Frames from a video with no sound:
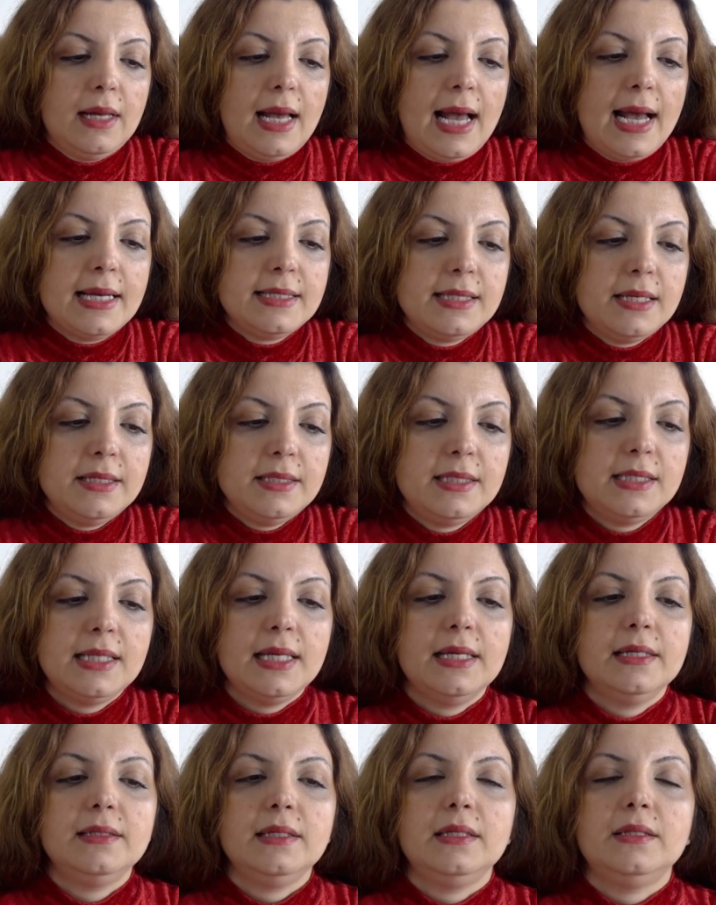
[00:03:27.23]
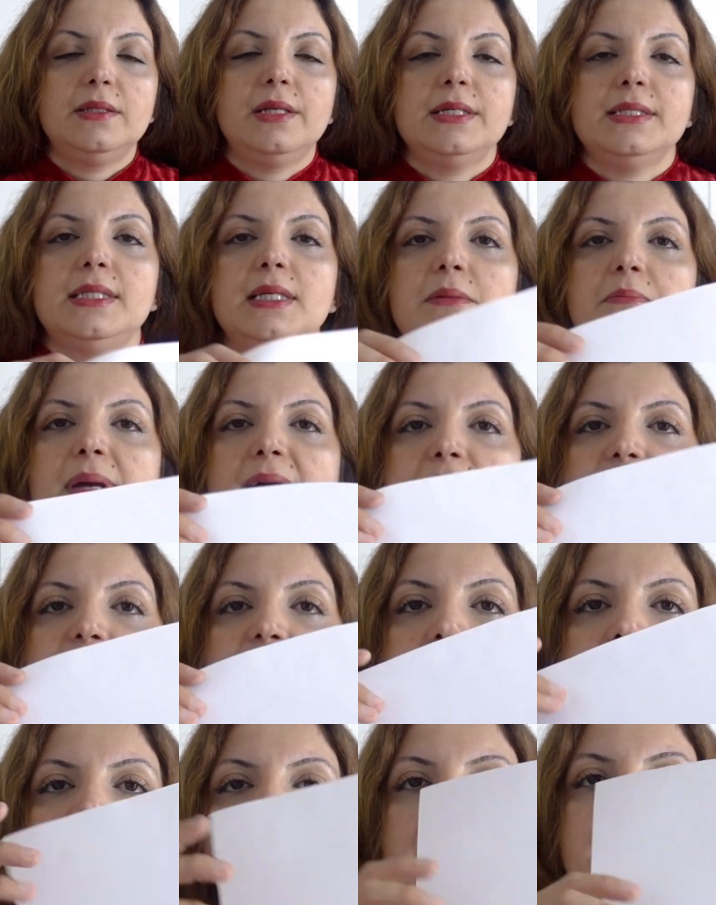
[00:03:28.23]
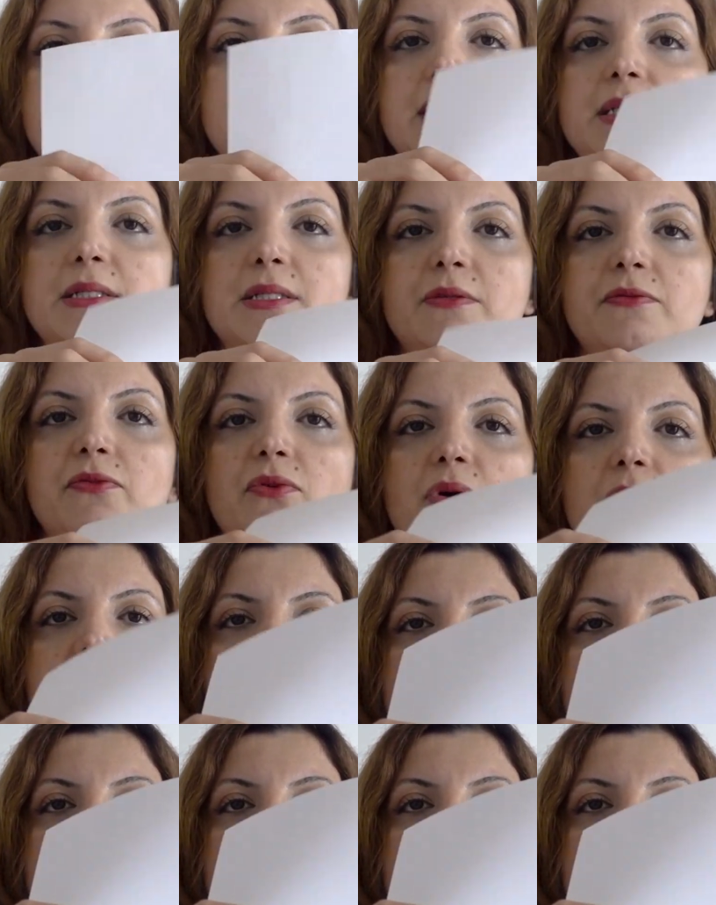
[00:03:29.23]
As I said, it doesn't matter where this form